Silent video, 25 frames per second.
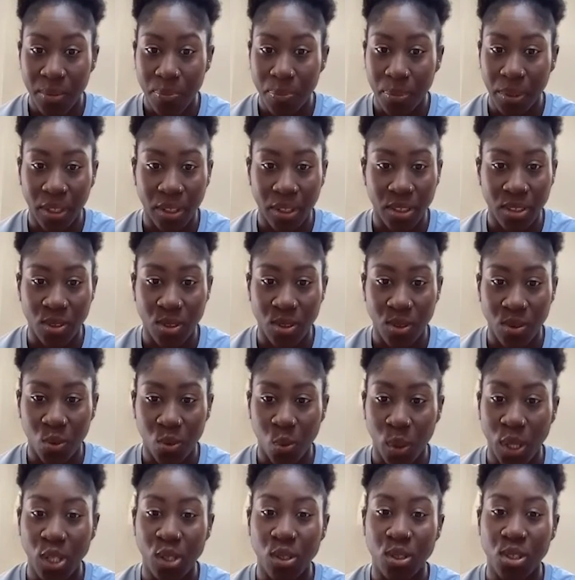because
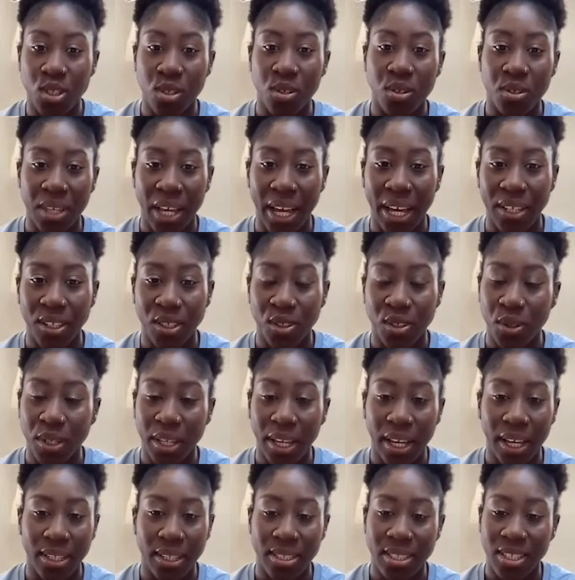when you do that, you
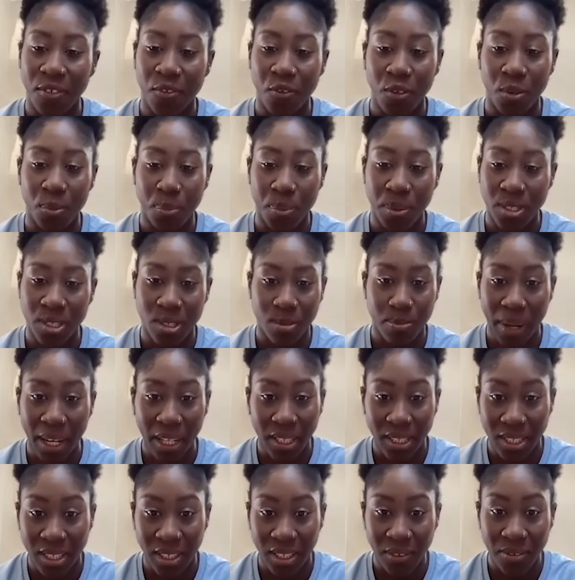get different
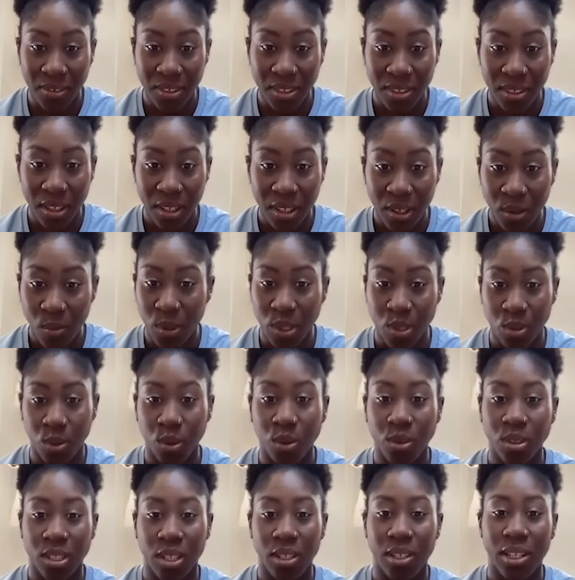perspectives, which will
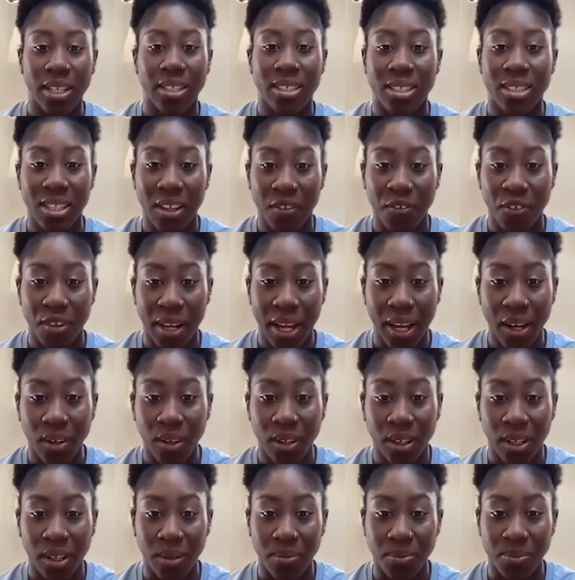also lend to different
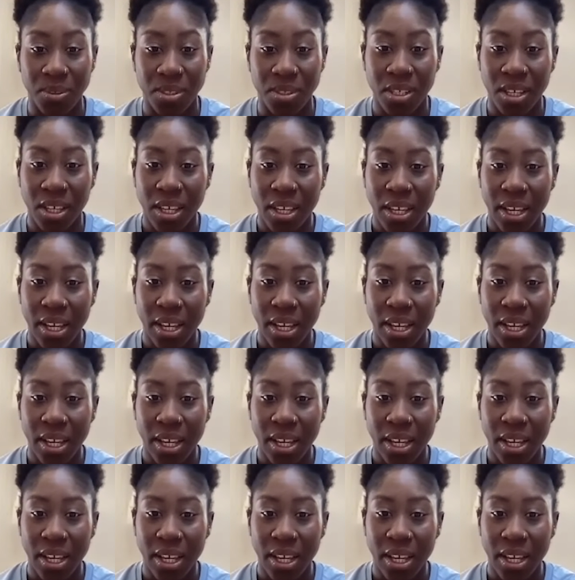outcomes.